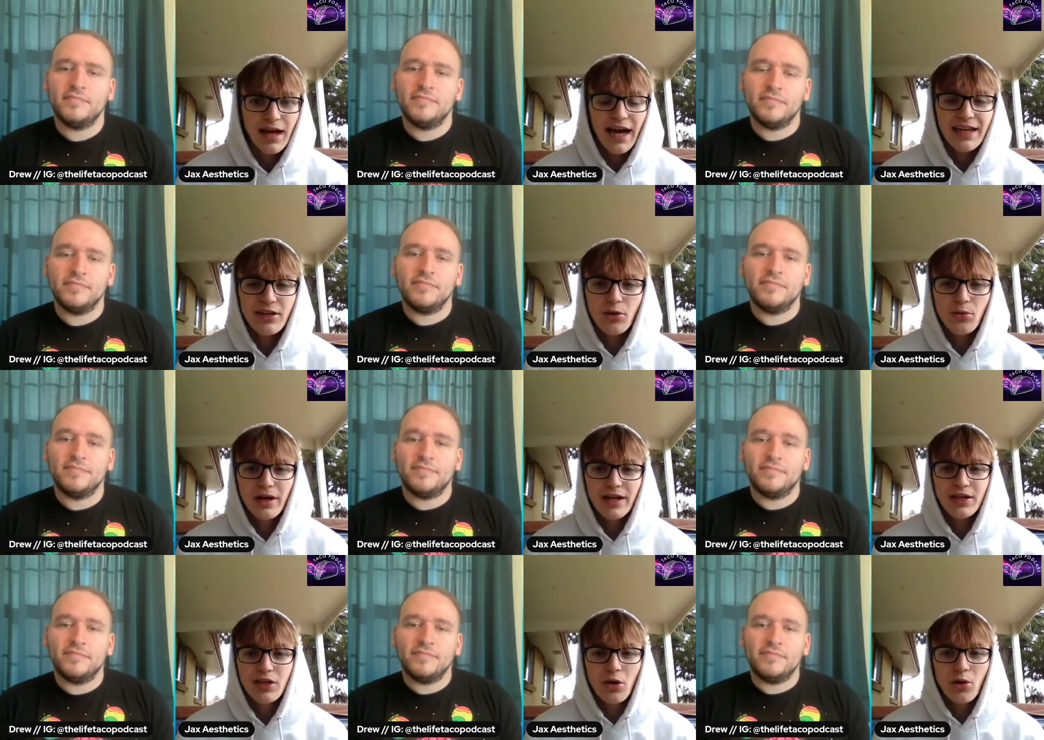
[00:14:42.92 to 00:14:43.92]
Speaker 1: I had no
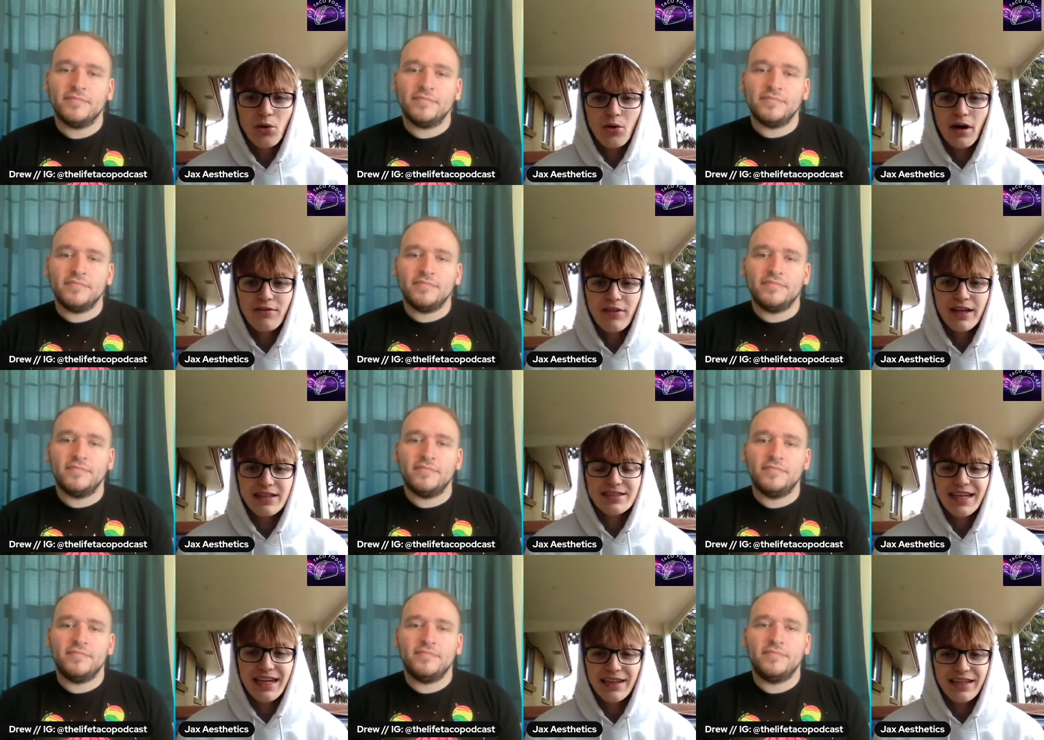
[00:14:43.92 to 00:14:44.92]
like goal of like
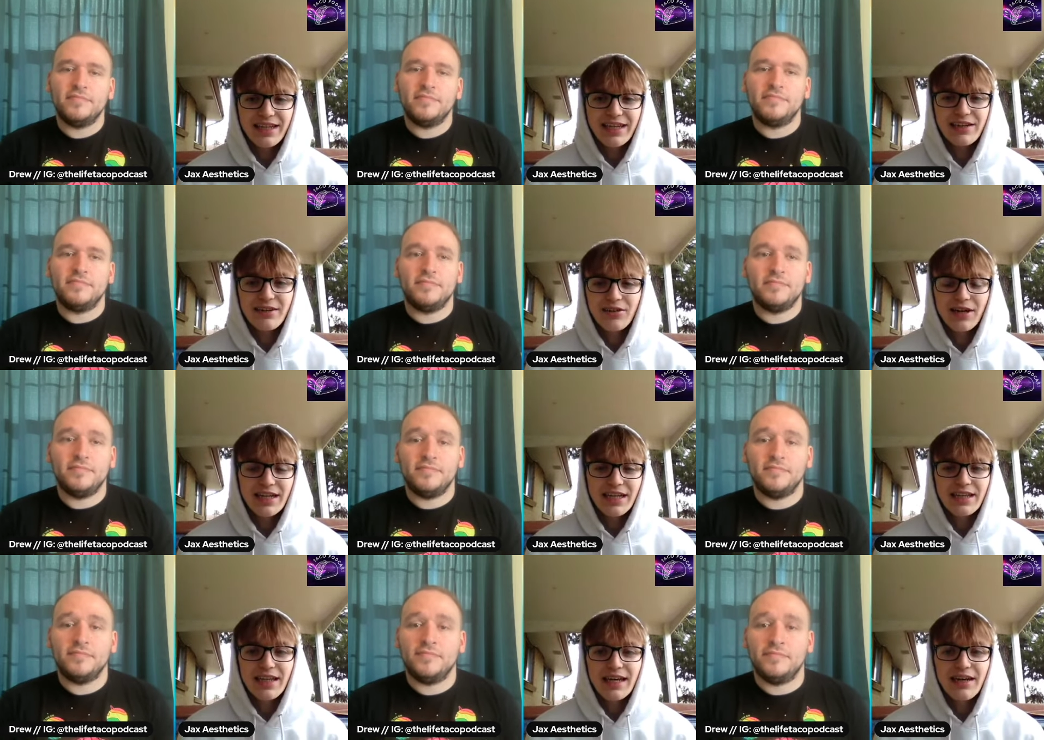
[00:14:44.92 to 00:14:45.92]
staying lean or any
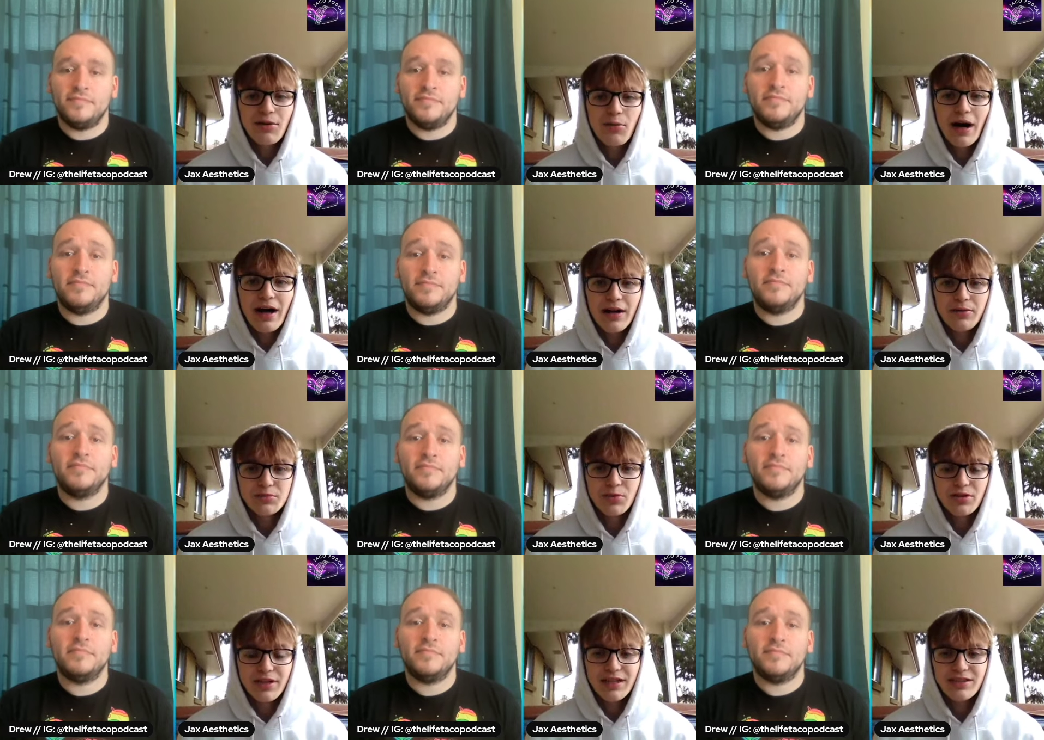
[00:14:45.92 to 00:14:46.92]
of that while I was
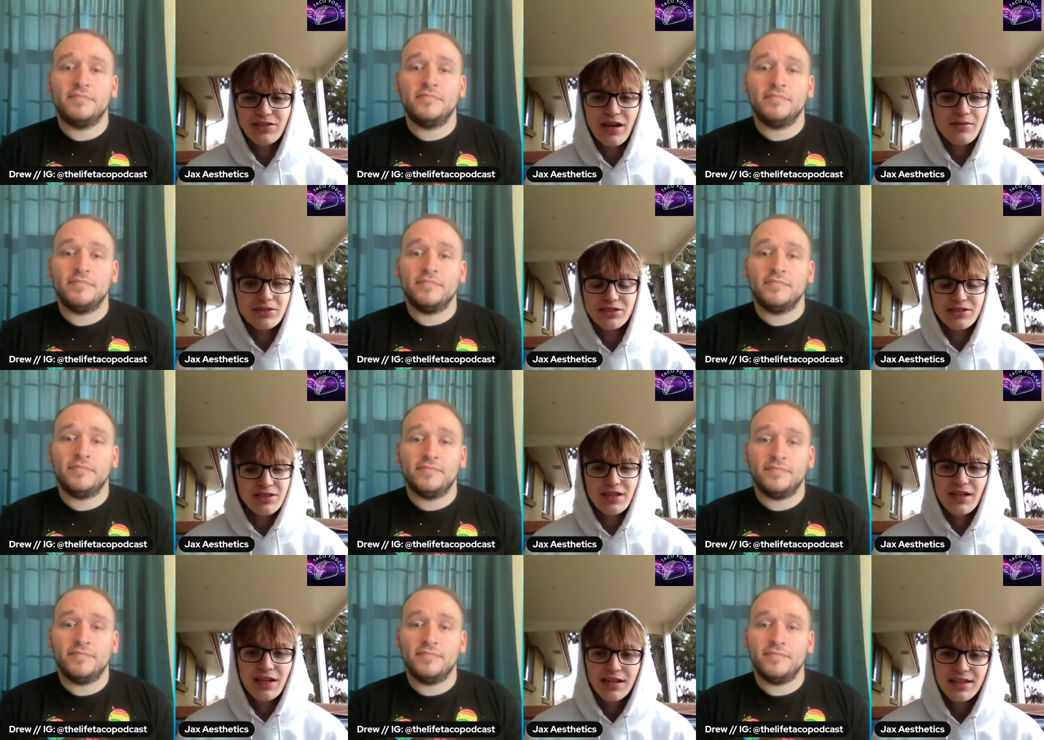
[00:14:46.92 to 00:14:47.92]
bulking. So I was just
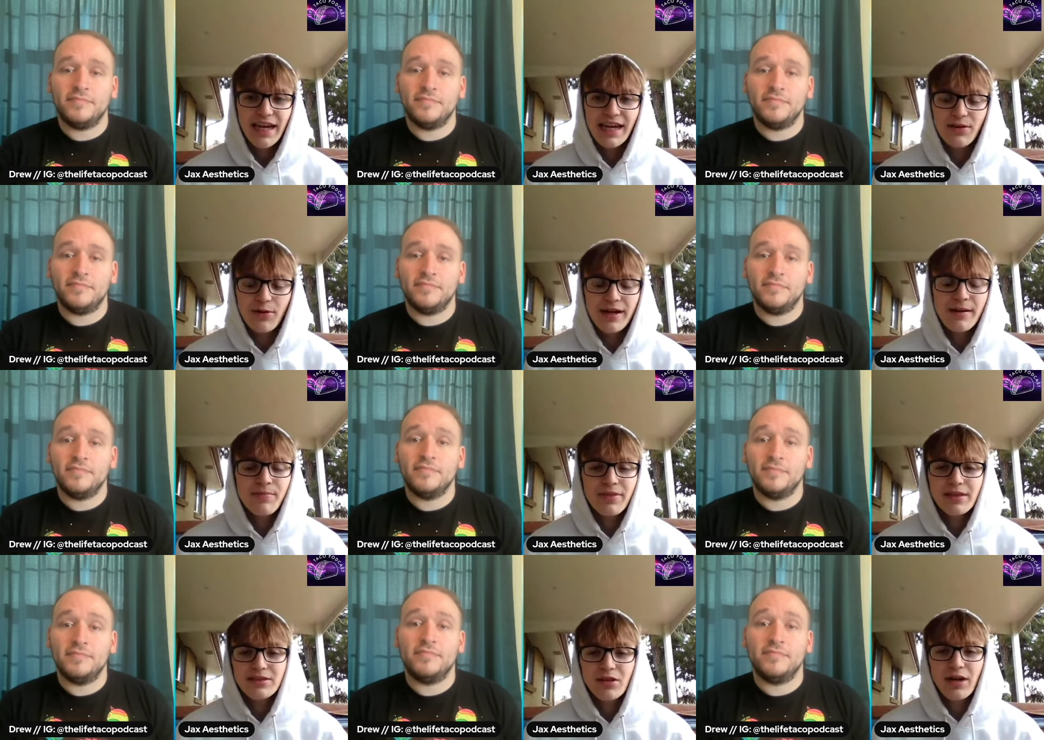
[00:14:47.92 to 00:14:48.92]
gaining weight.
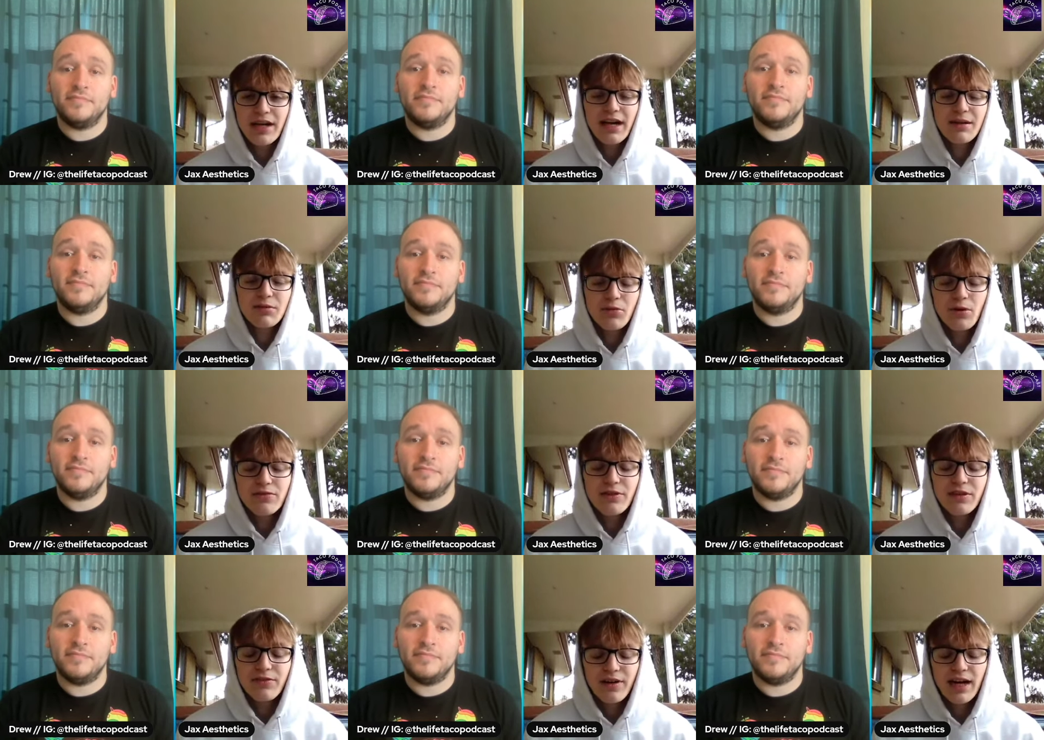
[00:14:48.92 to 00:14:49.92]
So I got up to one
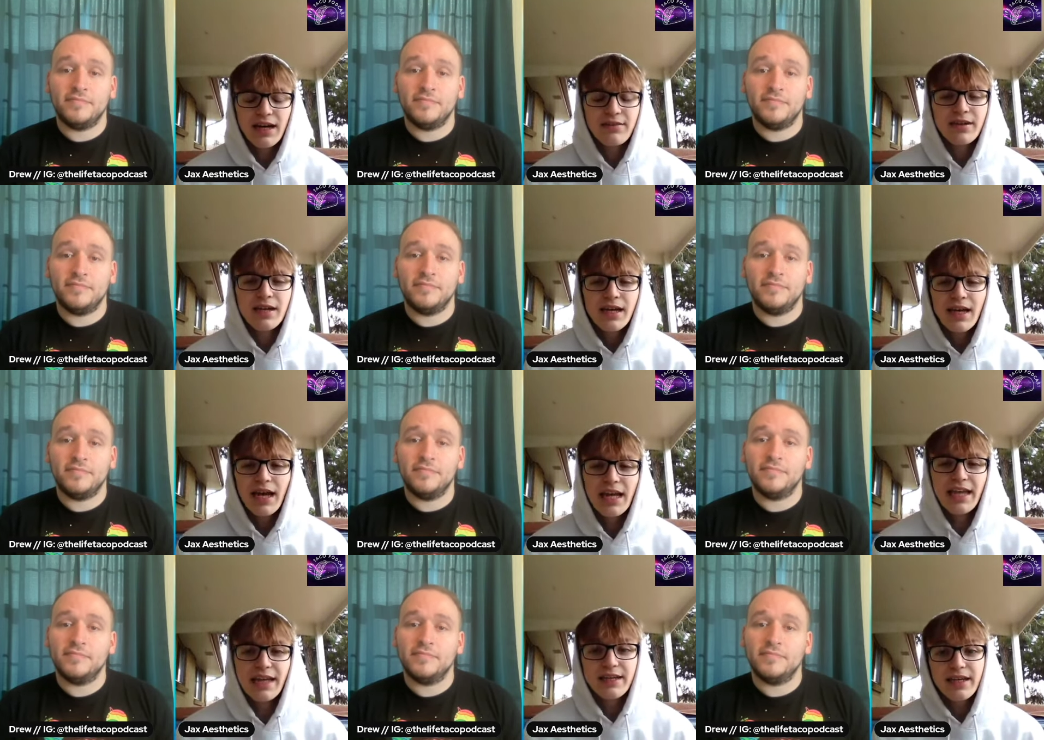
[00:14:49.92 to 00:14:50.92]
fifty-five, and
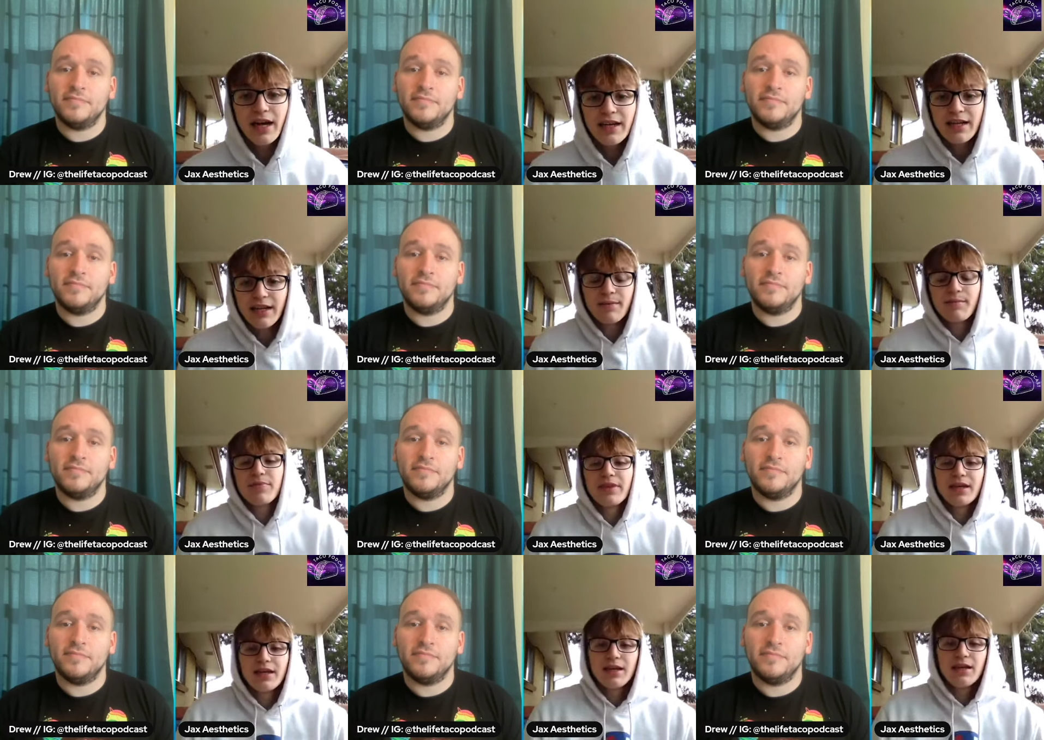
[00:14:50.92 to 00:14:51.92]
then cutting,
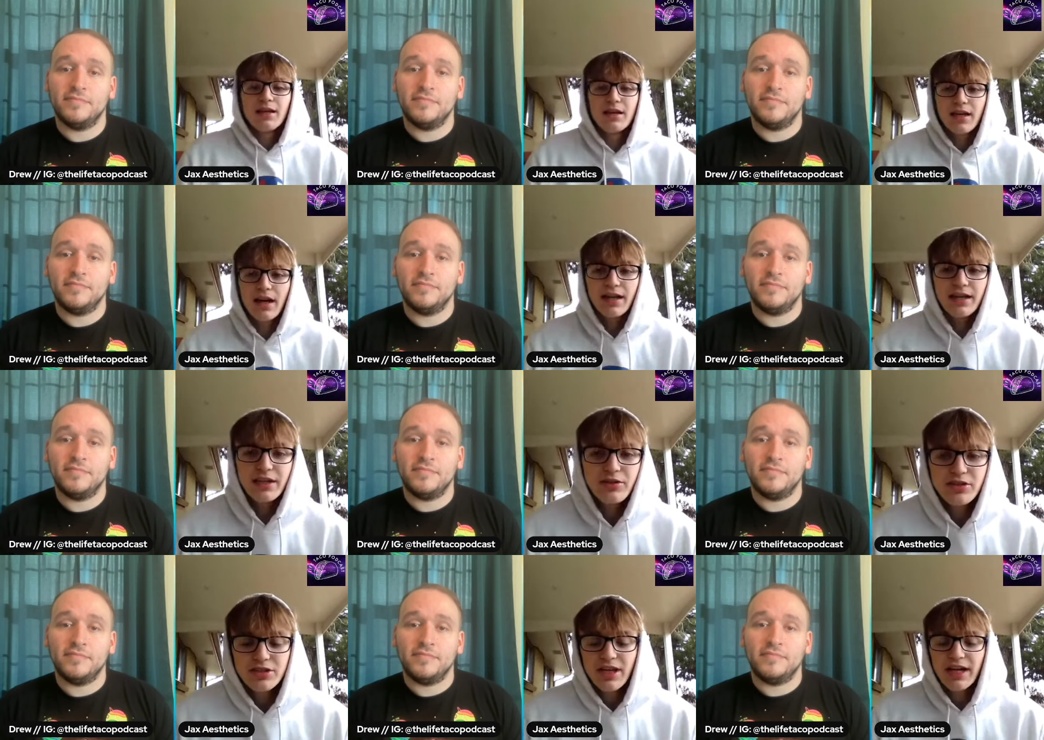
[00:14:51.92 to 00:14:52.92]
cutting, you
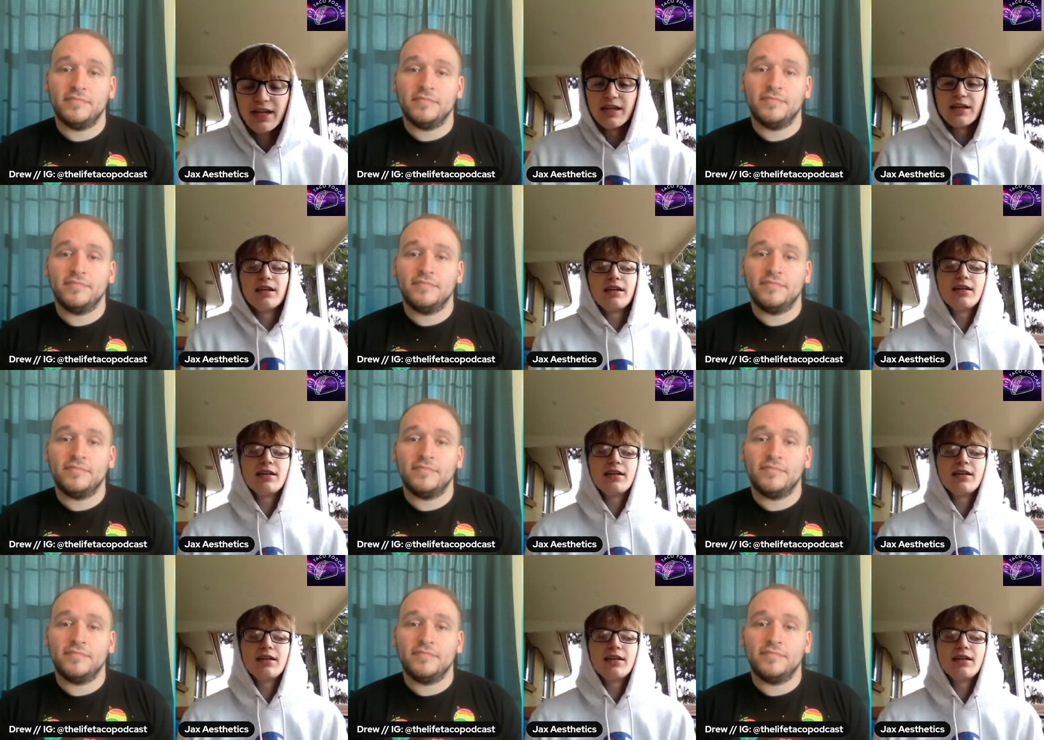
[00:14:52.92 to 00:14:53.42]
just got to,